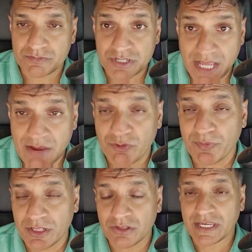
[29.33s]
Today we'll
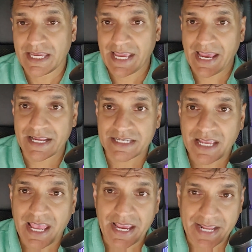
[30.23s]
be looking at
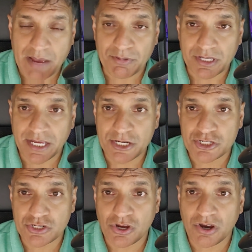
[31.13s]
an
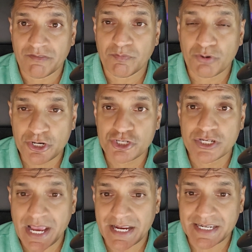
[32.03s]
application of bridge
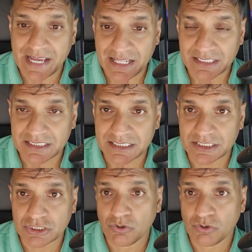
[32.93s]
deck analysis